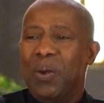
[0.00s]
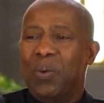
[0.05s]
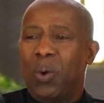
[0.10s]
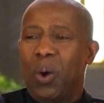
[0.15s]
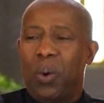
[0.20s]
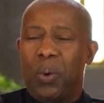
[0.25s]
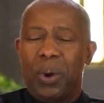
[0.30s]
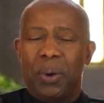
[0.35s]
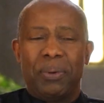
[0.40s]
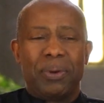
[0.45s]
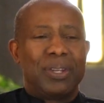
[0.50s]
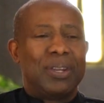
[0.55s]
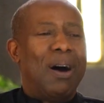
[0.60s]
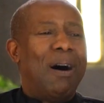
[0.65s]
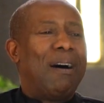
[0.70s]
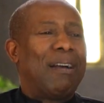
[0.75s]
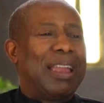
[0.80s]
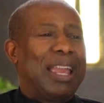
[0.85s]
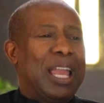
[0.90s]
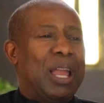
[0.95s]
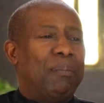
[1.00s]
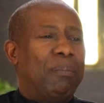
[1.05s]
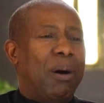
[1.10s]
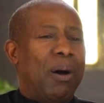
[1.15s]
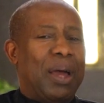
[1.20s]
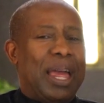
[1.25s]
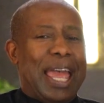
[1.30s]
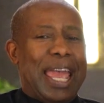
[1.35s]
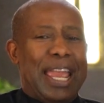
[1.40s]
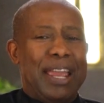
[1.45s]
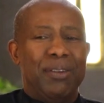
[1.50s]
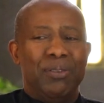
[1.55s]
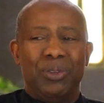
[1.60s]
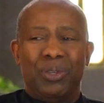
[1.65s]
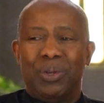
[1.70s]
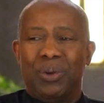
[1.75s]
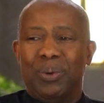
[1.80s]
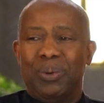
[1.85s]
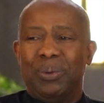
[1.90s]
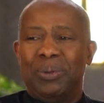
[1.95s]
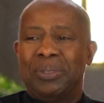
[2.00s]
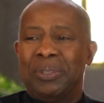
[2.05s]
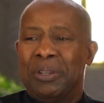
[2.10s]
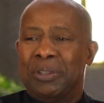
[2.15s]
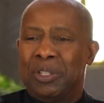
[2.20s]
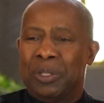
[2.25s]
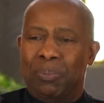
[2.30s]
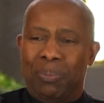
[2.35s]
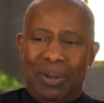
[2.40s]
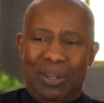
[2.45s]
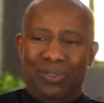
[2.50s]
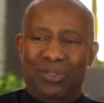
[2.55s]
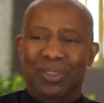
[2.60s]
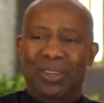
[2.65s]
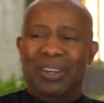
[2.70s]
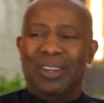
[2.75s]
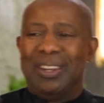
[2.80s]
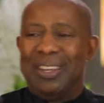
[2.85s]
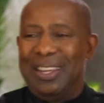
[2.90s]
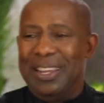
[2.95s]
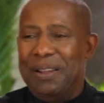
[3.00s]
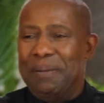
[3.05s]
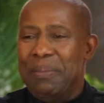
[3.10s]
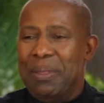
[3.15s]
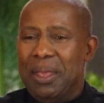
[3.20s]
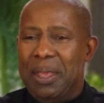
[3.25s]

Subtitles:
where we were talking about angels explicitly.